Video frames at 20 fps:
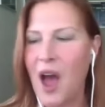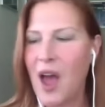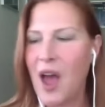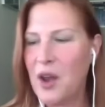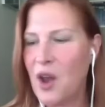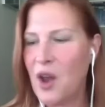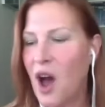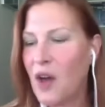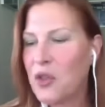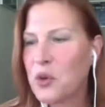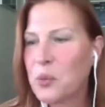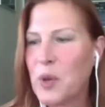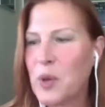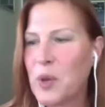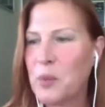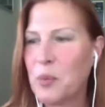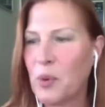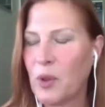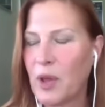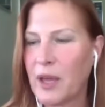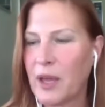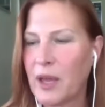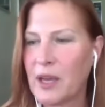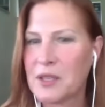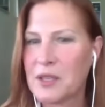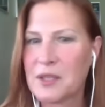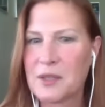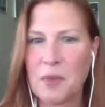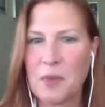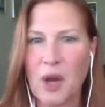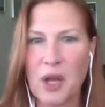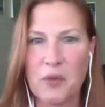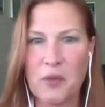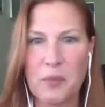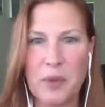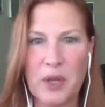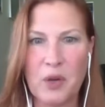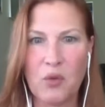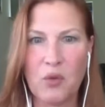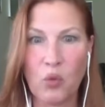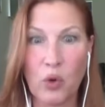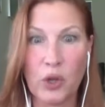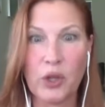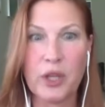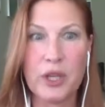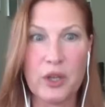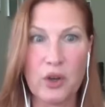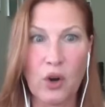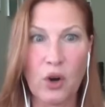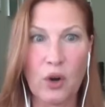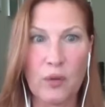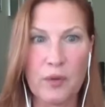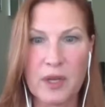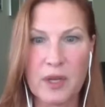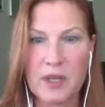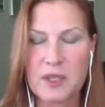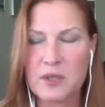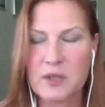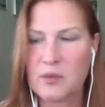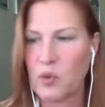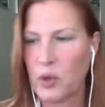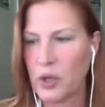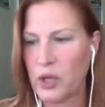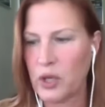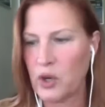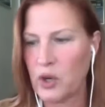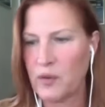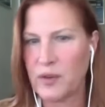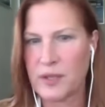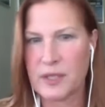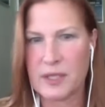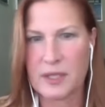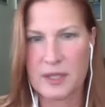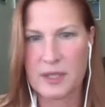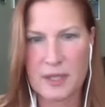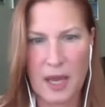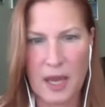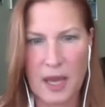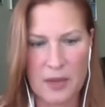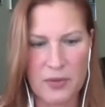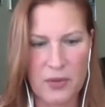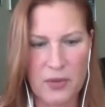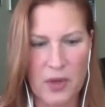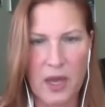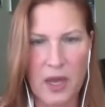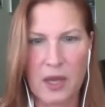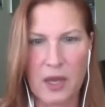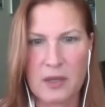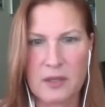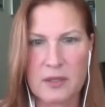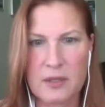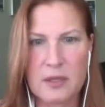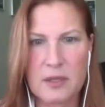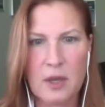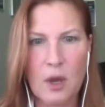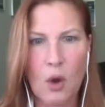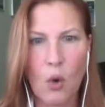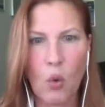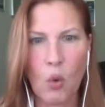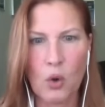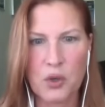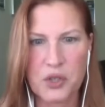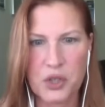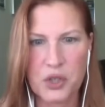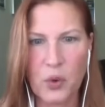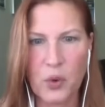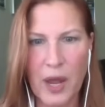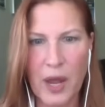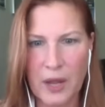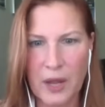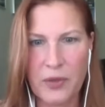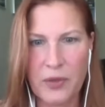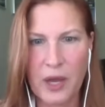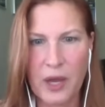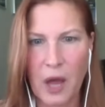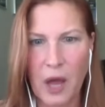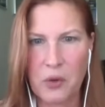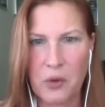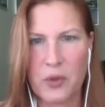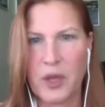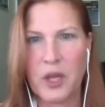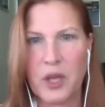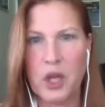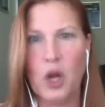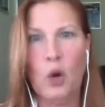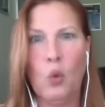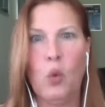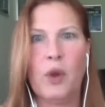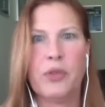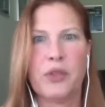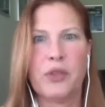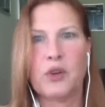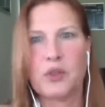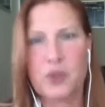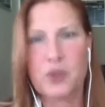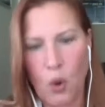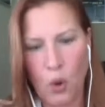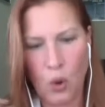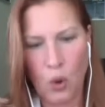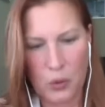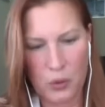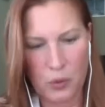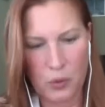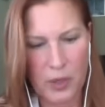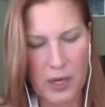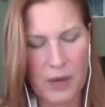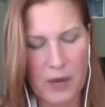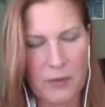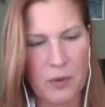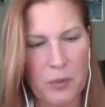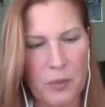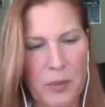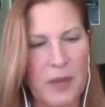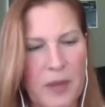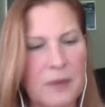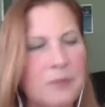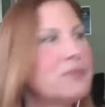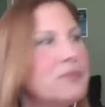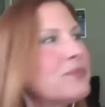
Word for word: and other people, I guess, might have been really nervous, really nervous to say things or do anything other than, you know, what they're told or whatever. But